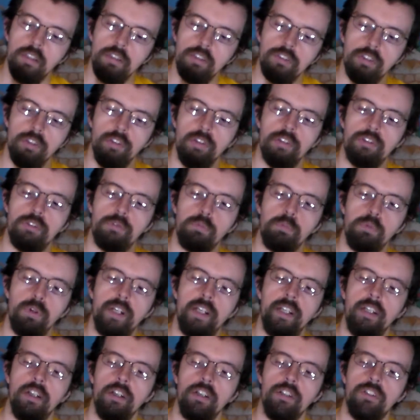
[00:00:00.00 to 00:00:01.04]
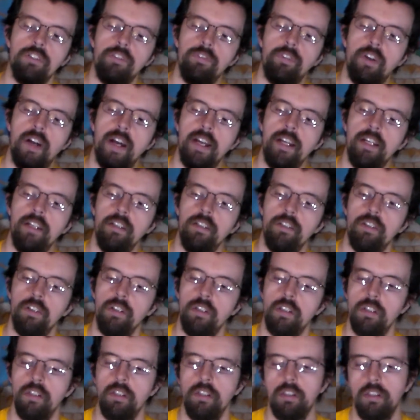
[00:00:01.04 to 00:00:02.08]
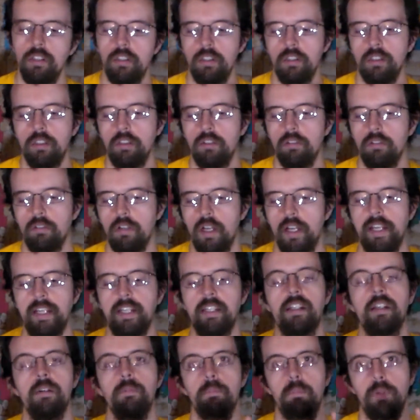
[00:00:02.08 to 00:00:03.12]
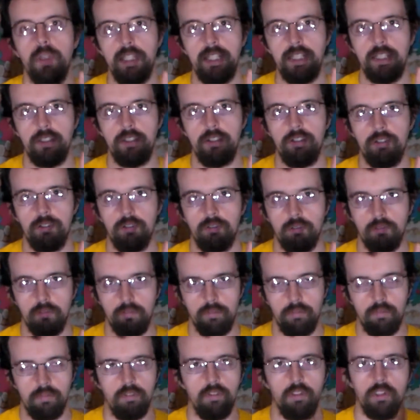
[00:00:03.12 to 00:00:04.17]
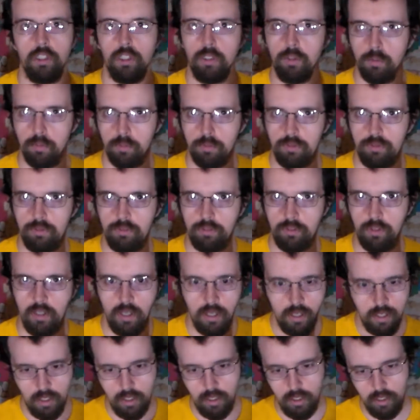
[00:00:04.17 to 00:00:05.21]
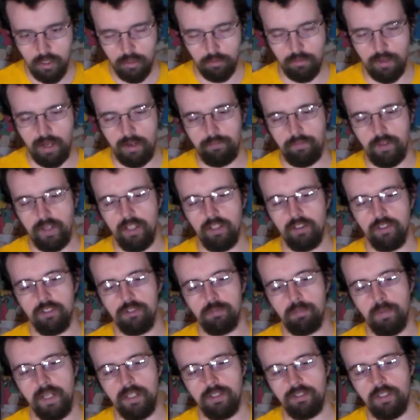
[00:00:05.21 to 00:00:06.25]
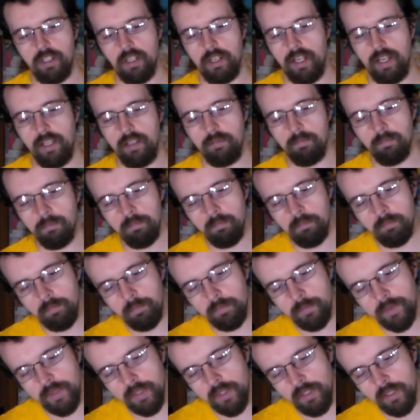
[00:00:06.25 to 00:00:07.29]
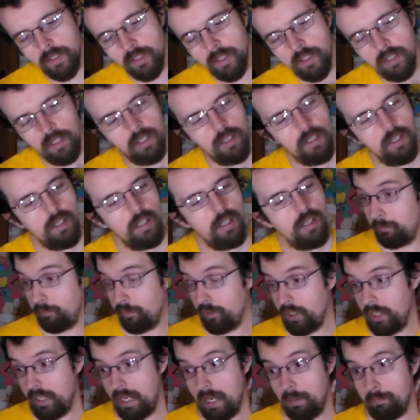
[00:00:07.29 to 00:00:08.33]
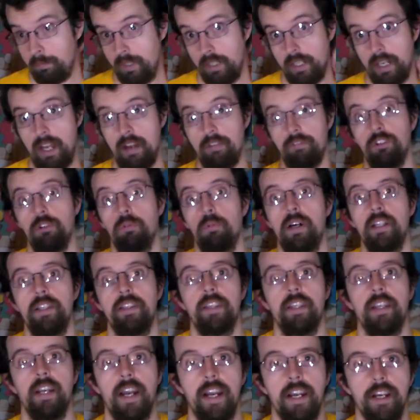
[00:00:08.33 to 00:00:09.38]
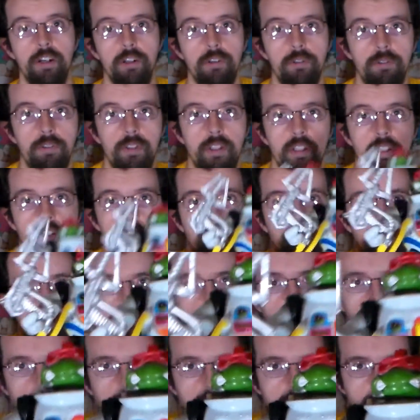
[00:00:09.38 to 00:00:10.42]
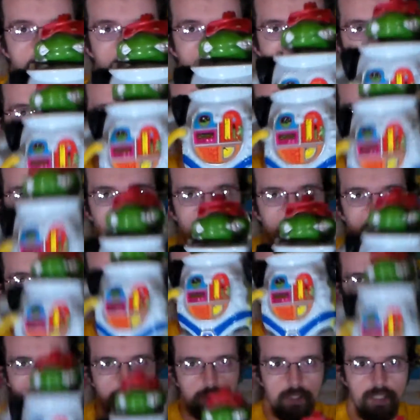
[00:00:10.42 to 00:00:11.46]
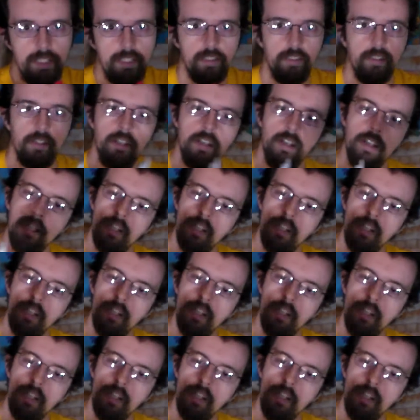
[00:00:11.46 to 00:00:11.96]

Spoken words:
So it's pretty hard to find a complete, loose Raphael the Space Cadet. I'm very happy to have the one that I own, which is right here in front of you on the screen.